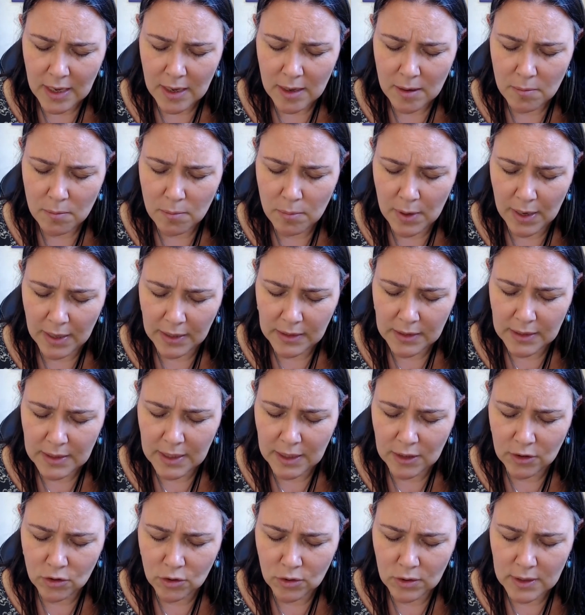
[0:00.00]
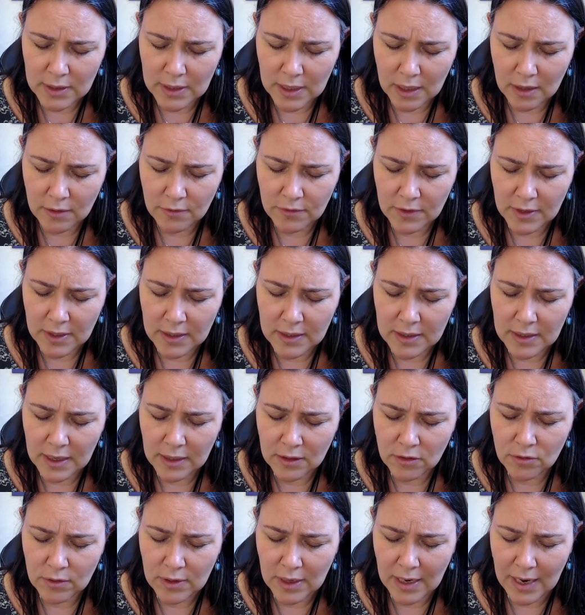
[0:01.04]
But get yourself in
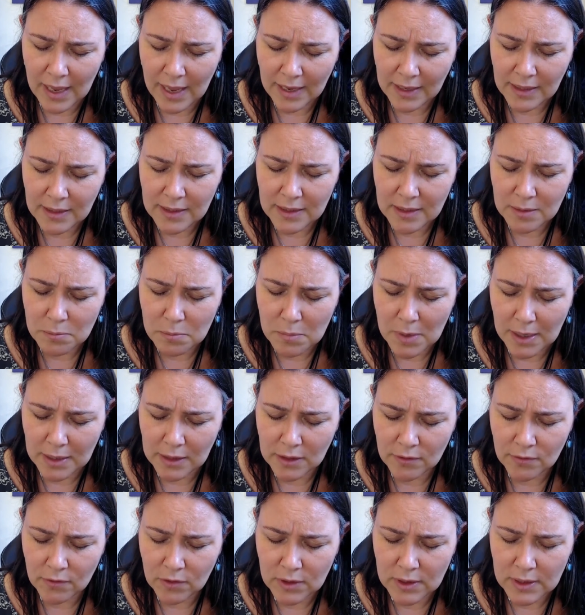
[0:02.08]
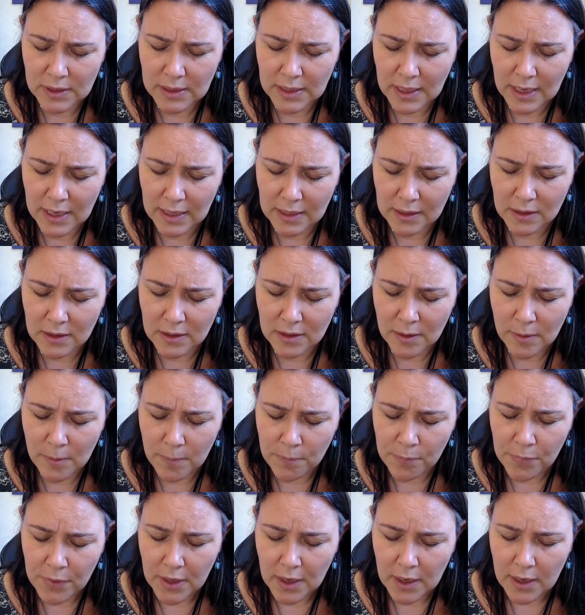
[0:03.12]
that relaxed, mindful state.
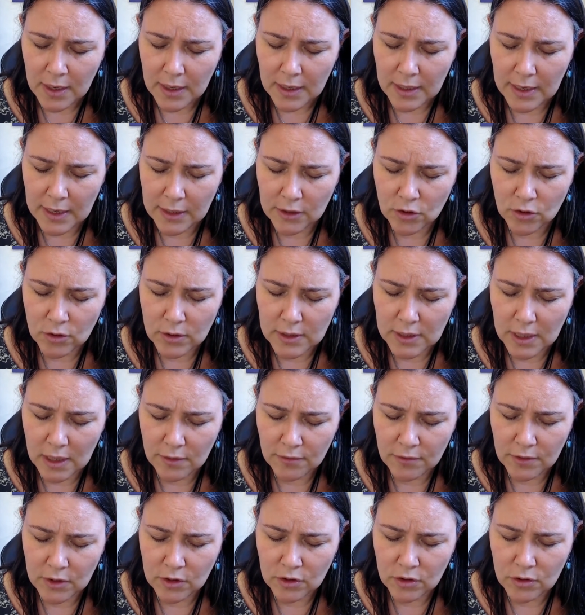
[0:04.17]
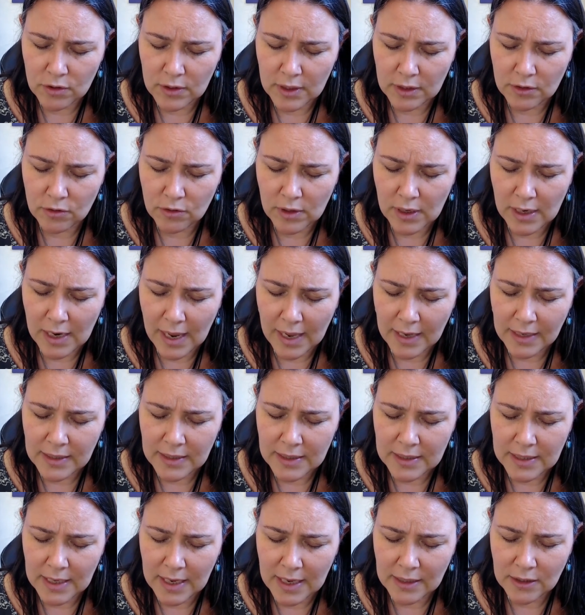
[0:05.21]
Get yourself into that relaxed
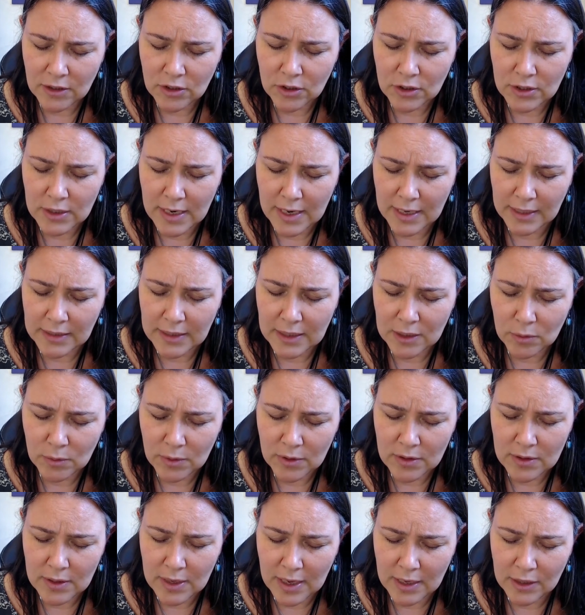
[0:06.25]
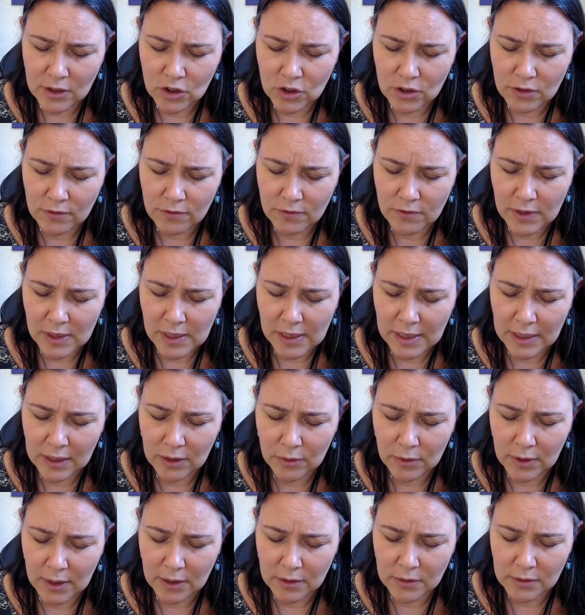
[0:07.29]
state, connecting with nature, feeling
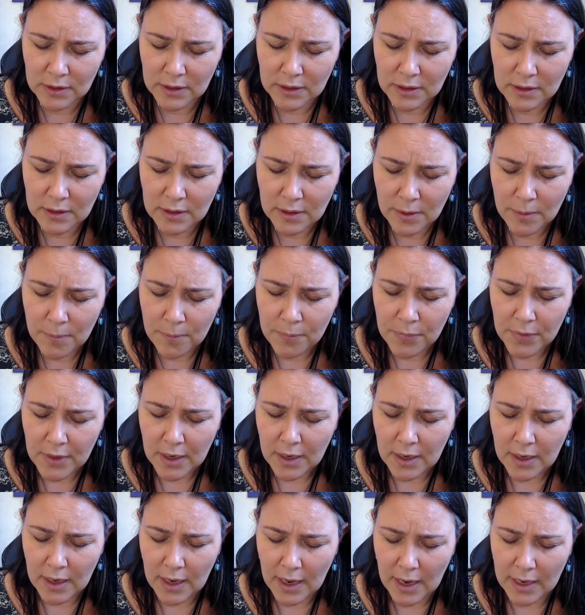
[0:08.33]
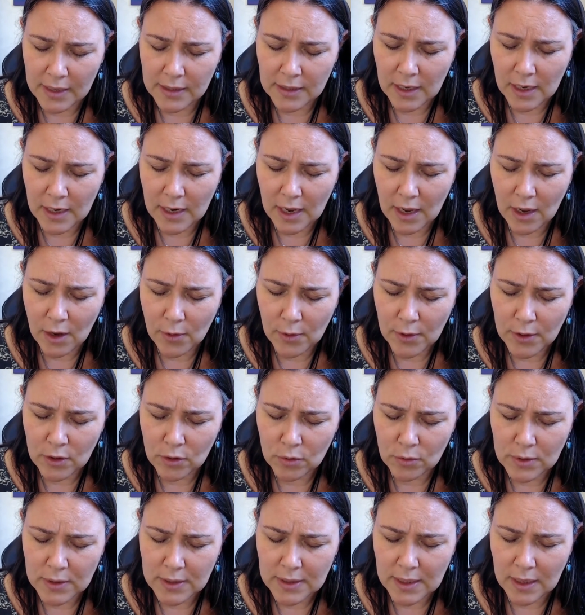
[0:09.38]
grounded, and allowing
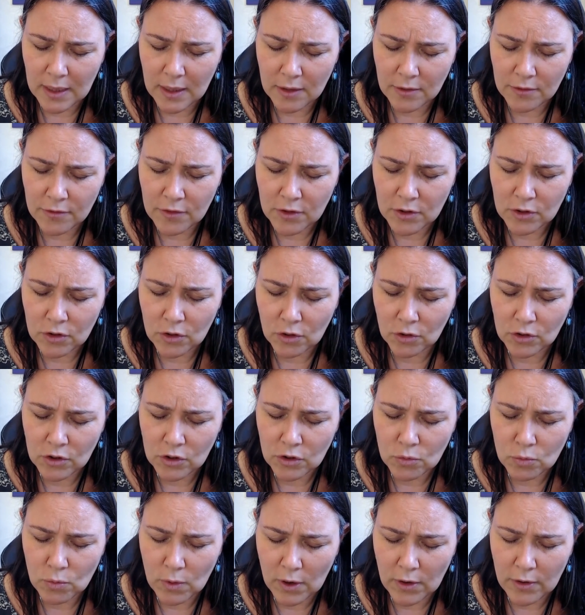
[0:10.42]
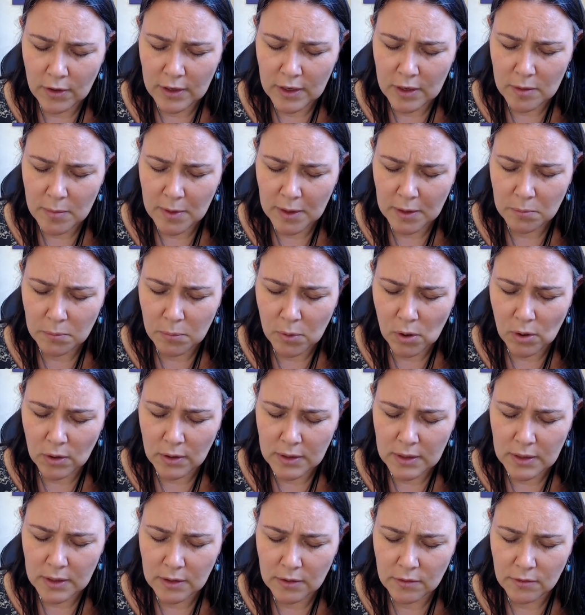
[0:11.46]
yourself not to worry about
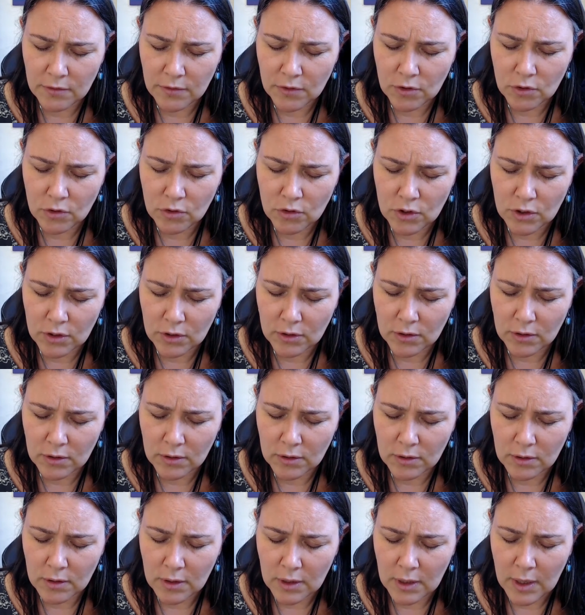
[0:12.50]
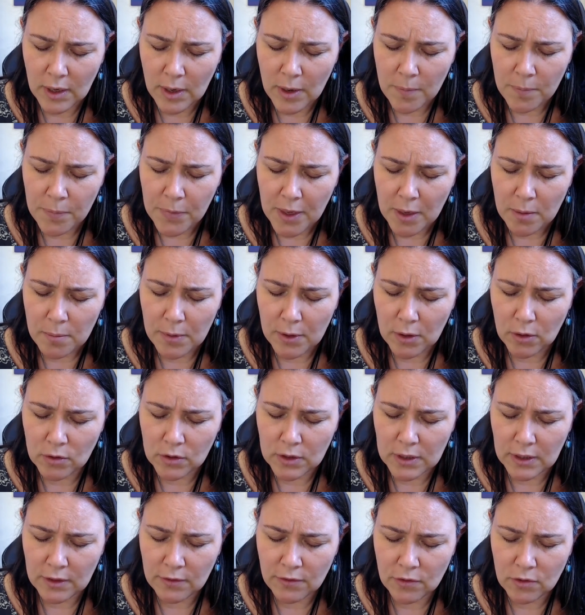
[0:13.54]
past and future. Because
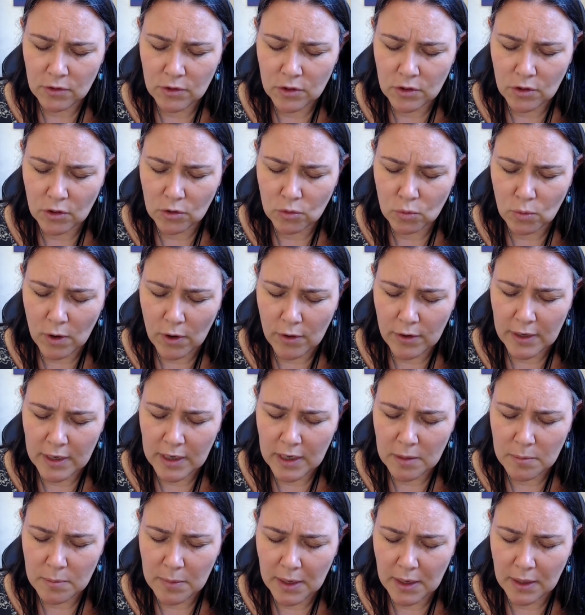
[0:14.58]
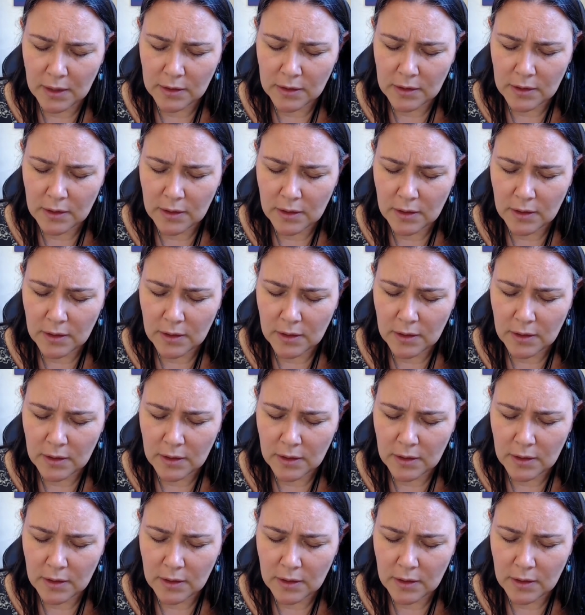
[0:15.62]
if you start worrying about